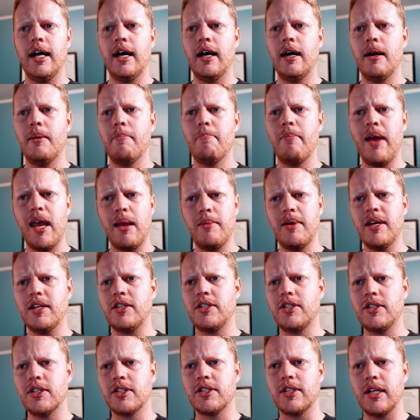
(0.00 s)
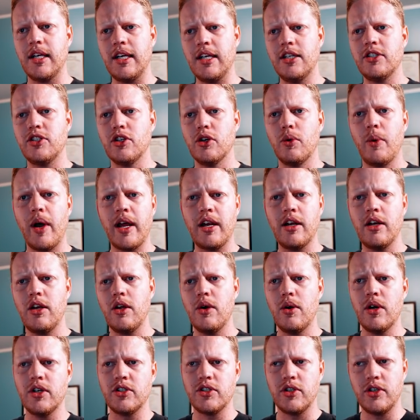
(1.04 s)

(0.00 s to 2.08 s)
Maybe it's just an easier way to do it,